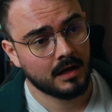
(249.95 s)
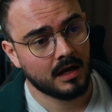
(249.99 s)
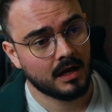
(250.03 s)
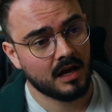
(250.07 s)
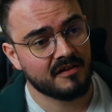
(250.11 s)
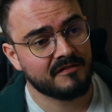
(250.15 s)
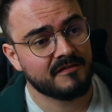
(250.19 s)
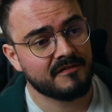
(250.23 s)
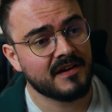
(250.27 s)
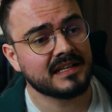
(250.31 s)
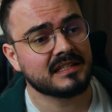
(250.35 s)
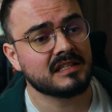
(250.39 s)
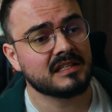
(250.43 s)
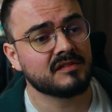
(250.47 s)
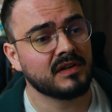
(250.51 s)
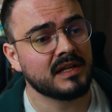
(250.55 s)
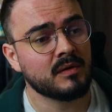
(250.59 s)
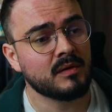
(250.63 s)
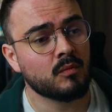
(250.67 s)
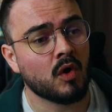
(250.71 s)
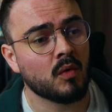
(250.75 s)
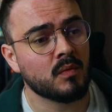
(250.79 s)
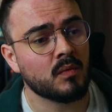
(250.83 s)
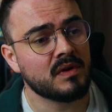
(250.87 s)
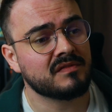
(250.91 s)
Effectively,
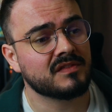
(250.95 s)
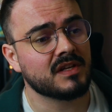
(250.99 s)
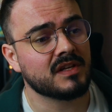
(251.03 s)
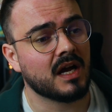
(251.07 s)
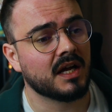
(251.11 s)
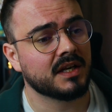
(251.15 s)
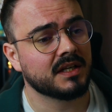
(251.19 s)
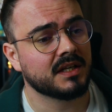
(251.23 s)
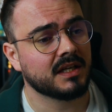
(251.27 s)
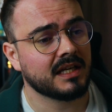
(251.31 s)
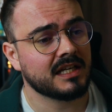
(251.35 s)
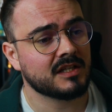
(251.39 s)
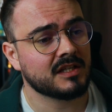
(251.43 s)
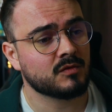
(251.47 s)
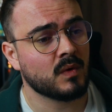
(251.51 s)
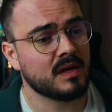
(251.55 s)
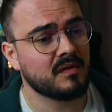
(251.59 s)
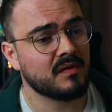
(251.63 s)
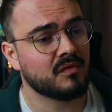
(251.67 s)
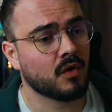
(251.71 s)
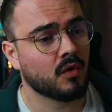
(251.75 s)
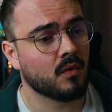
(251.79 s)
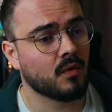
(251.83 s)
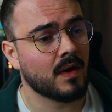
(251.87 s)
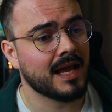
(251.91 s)
what we've done is
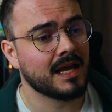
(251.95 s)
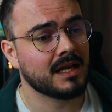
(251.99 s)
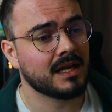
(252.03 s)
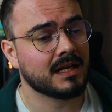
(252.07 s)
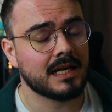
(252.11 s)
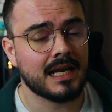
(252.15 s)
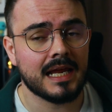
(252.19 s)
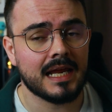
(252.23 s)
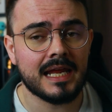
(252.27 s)
we've created an